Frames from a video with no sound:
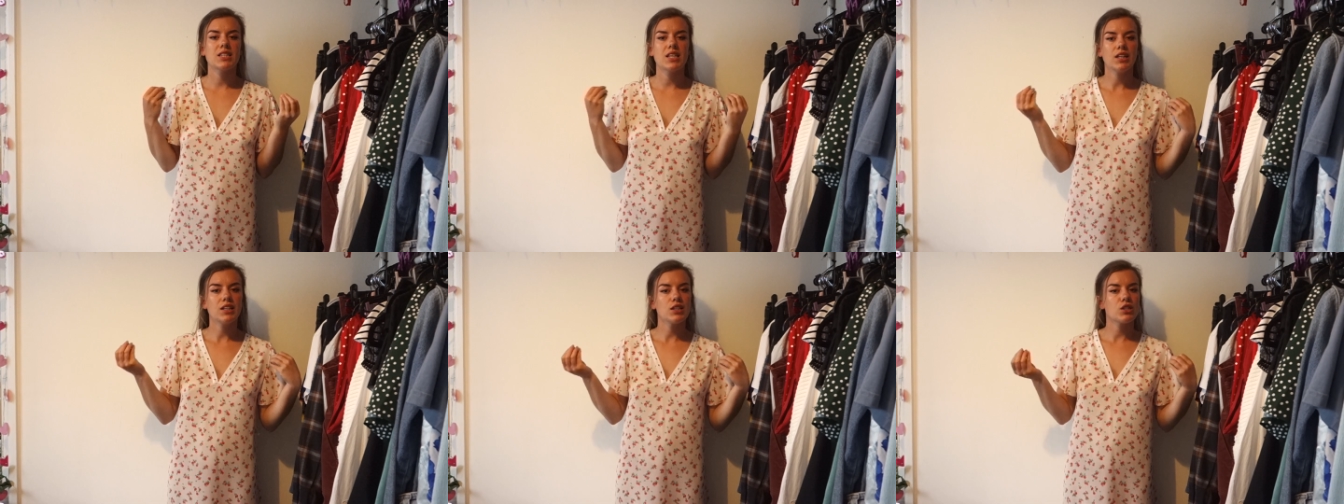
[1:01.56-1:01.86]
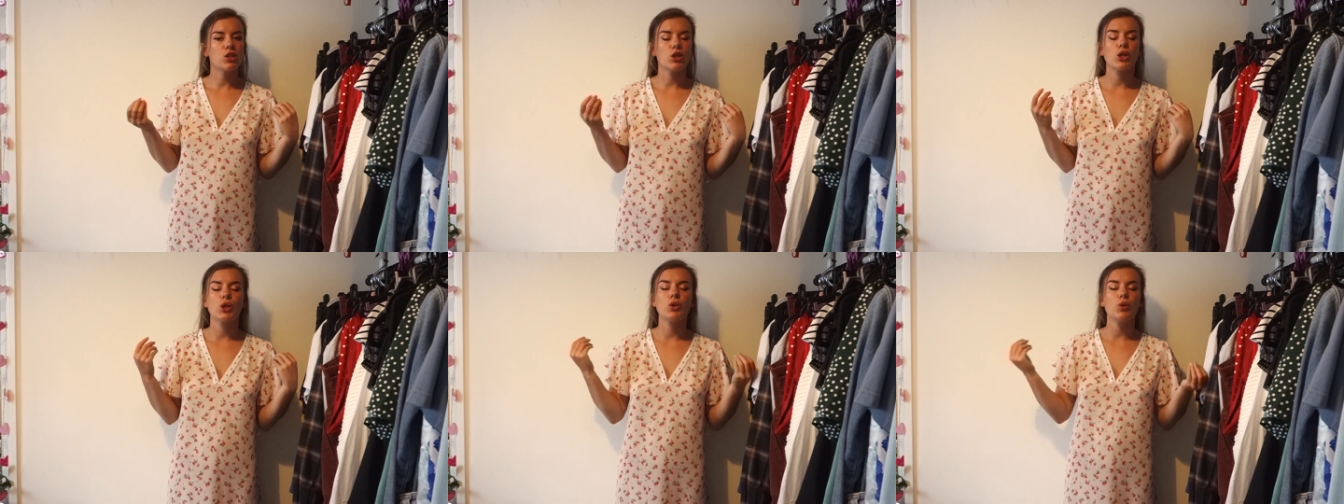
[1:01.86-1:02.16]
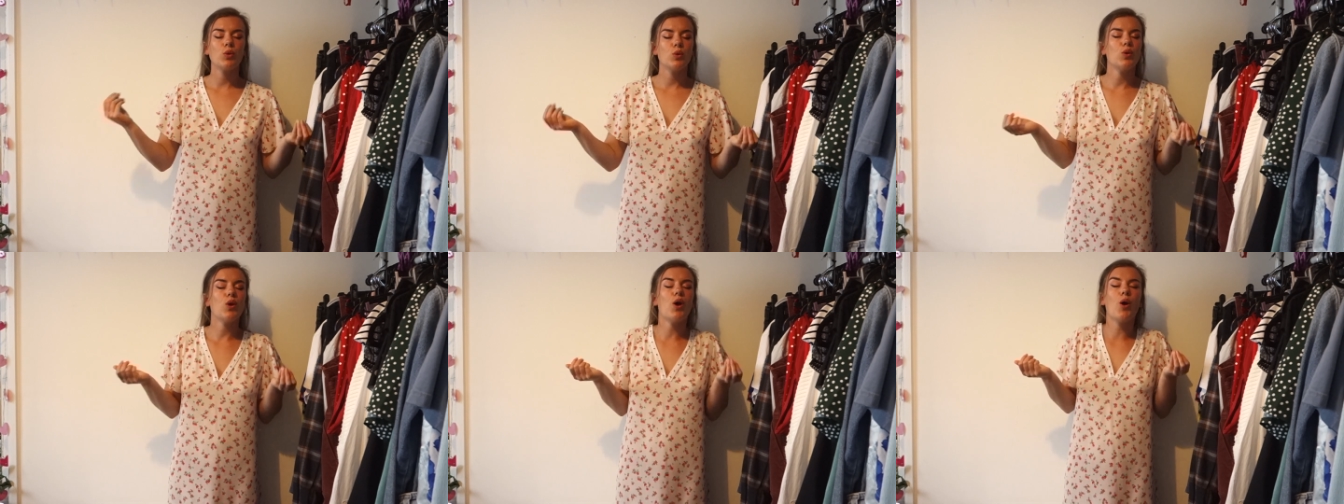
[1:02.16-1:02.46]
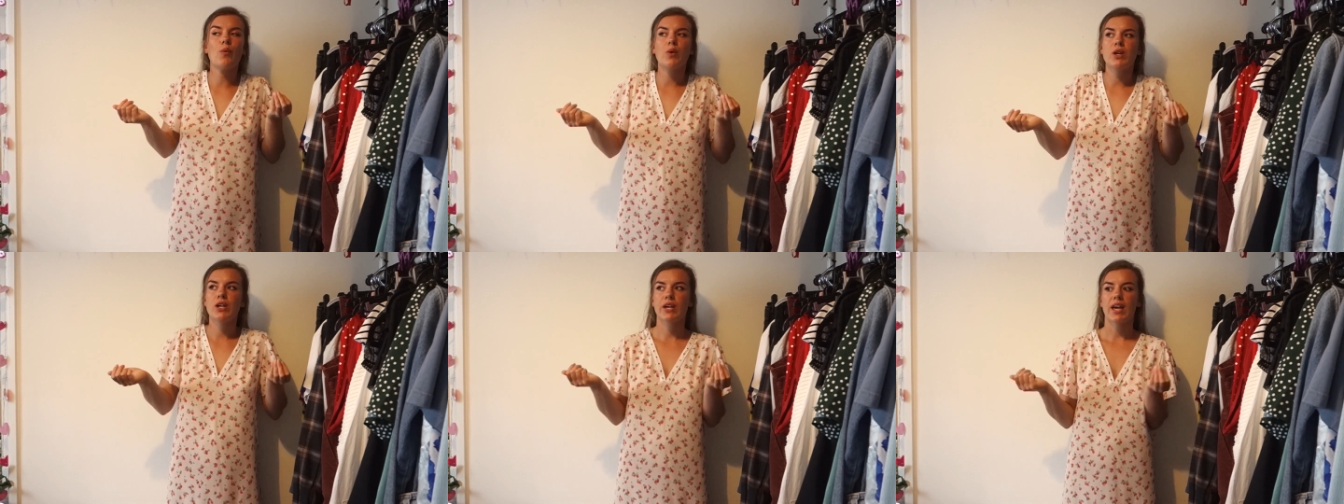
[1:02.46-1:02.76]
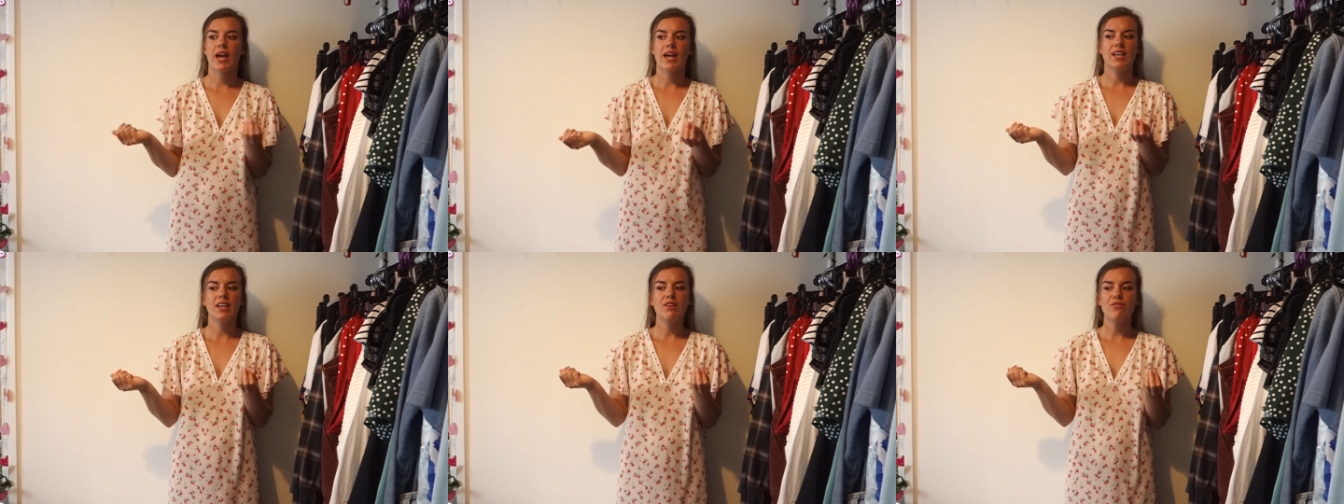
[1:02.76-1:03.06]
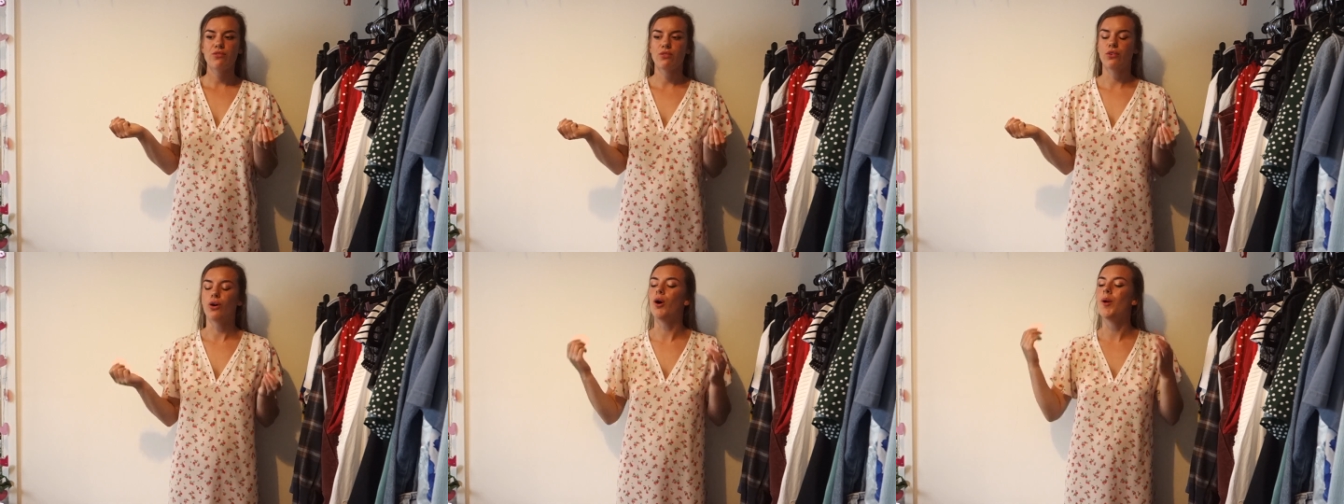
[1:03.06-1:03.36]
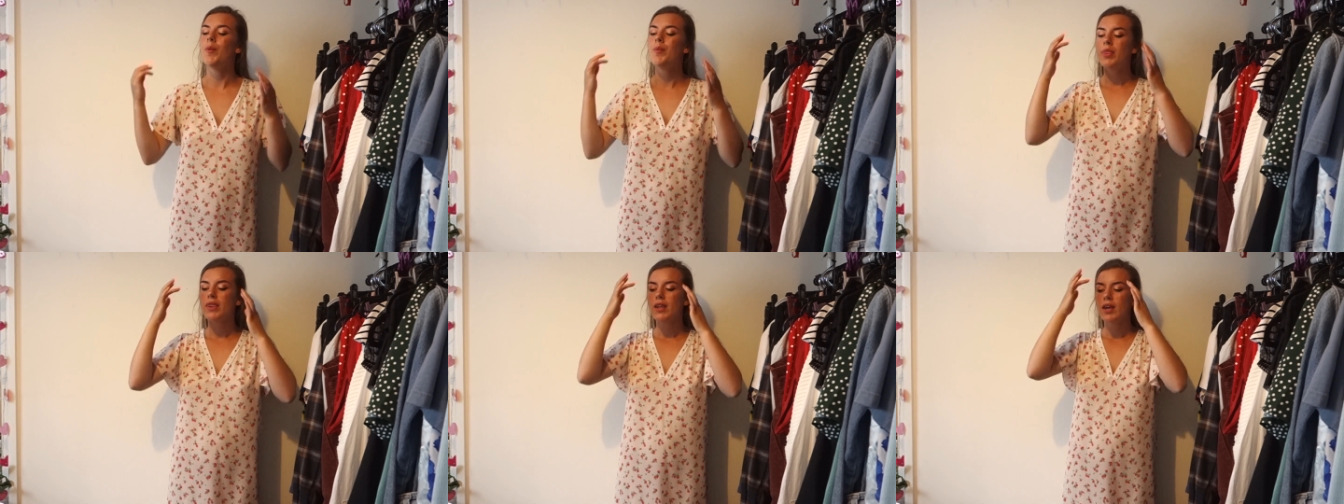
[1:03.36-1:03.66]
sense so you know what you're getting in for.